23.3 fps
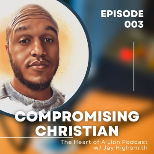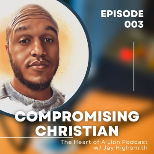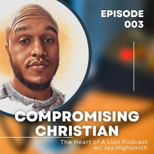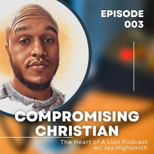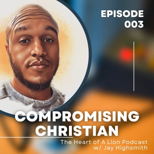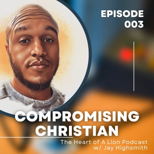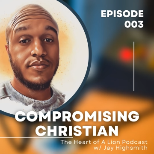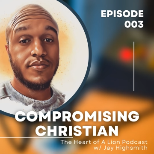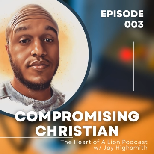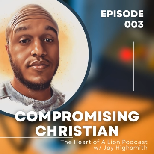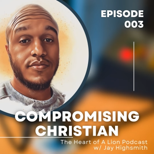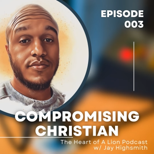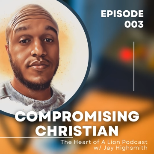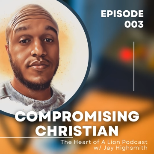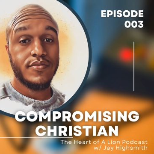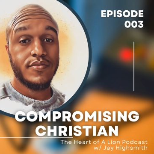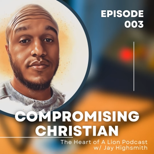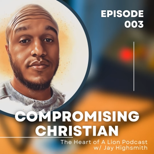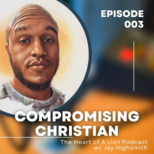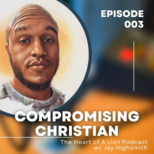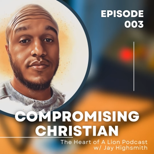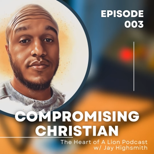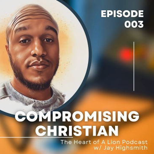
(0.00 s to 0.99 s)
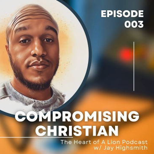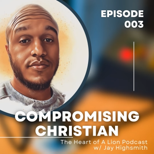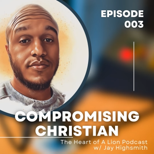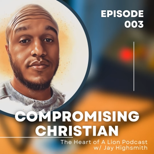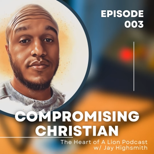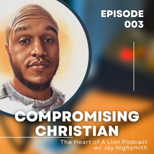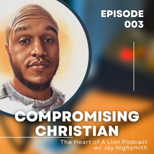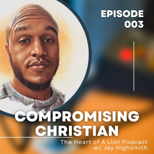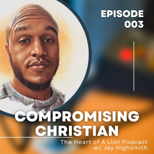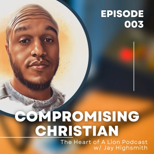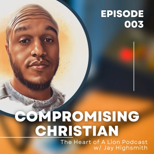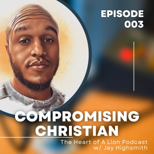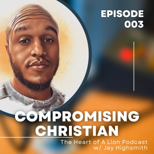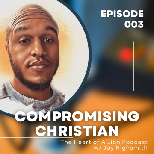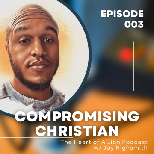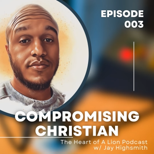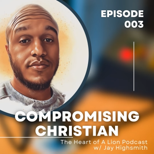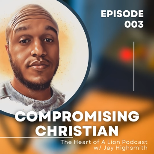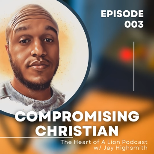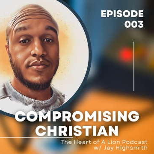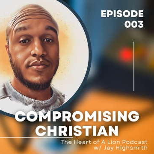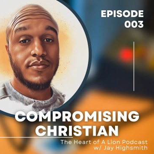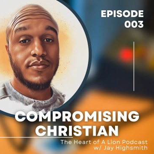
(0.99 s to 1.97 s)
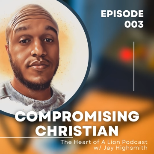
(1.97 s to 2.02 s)

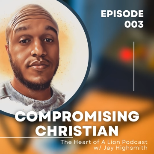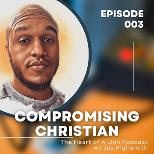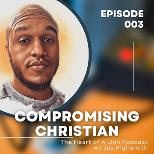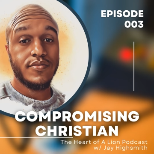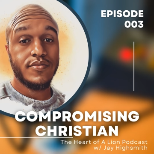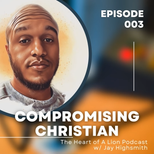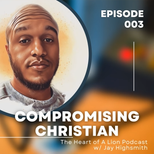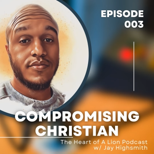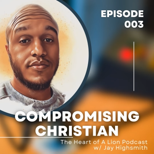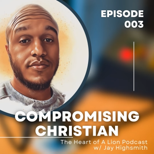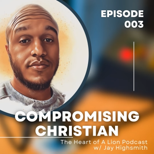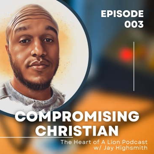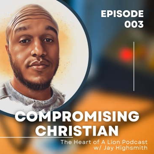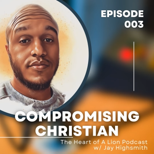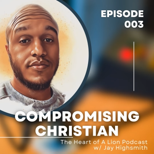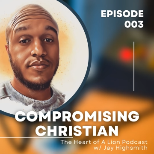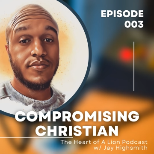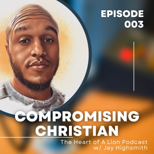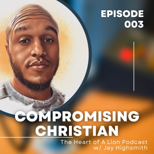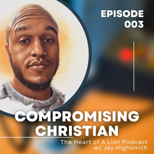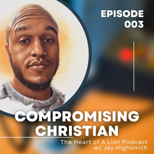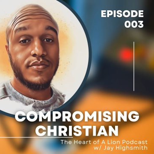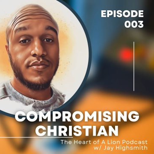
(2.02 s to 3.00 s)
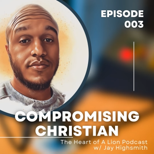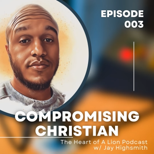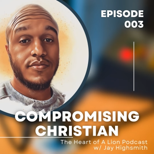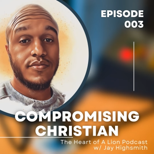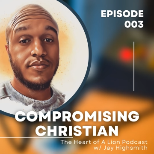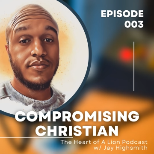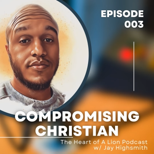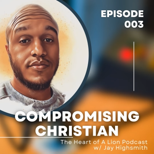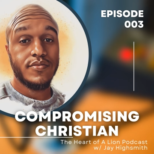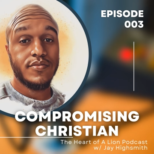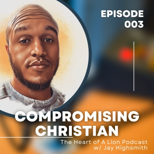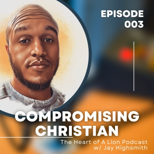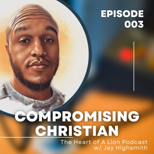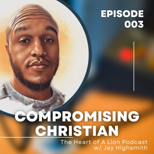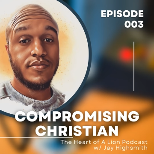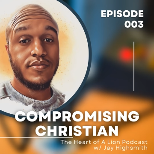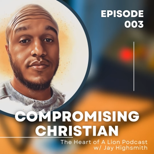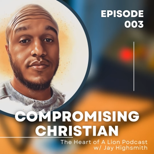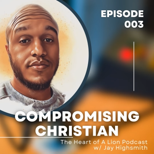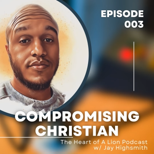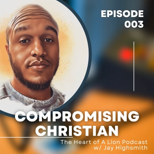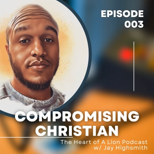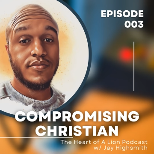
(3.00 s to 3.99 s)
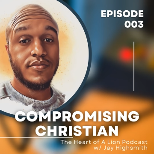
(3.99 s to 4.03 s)

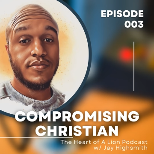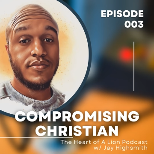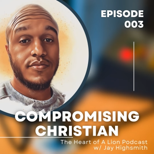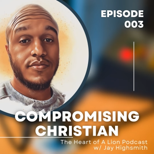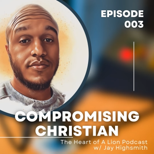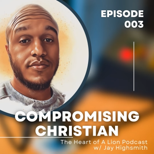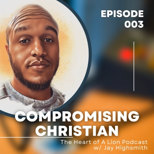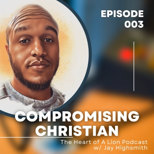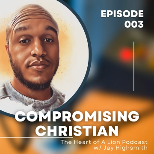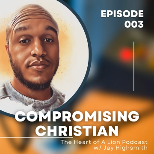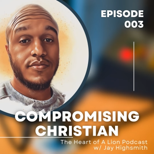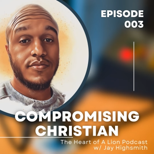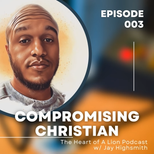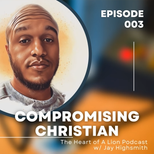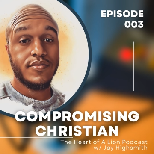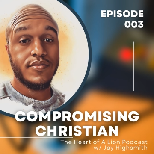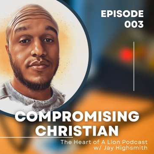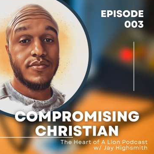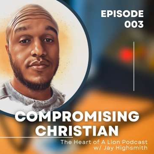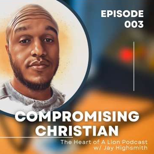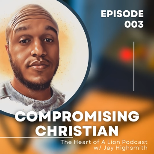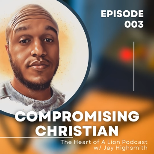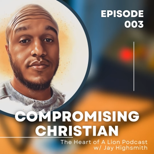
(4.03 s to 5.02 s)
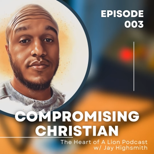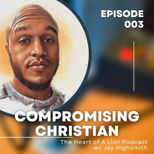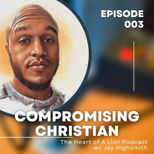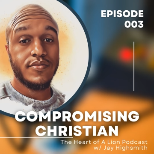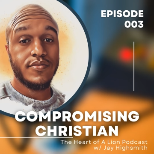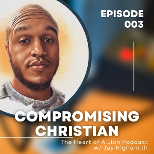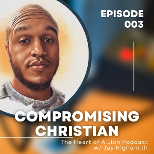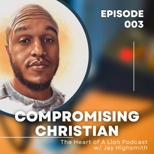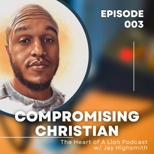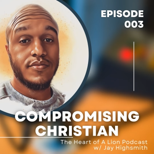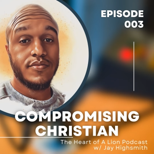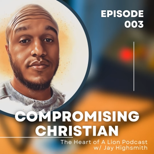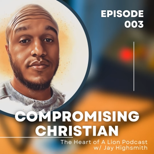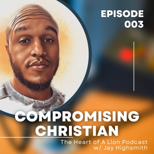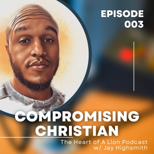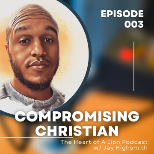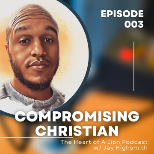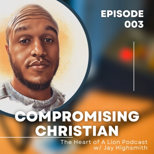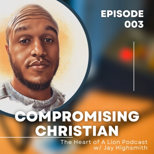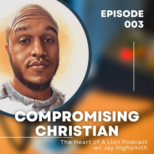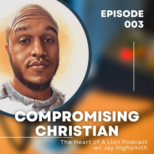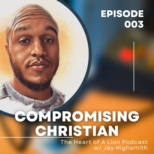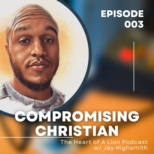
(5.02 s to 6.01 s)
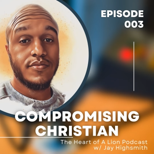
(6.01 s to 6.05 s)

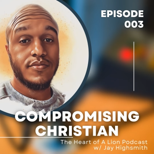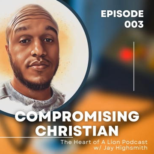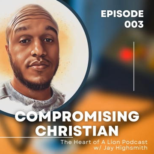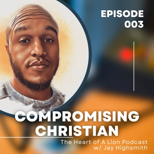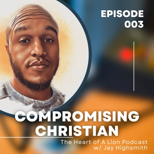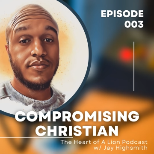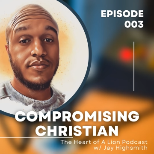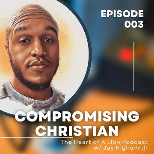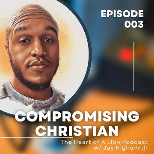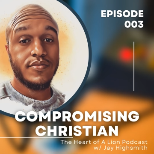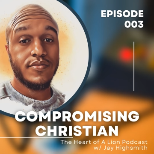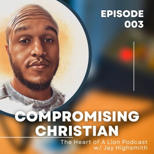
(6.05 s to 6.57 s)
The face doesn't move, so there is nothing to read.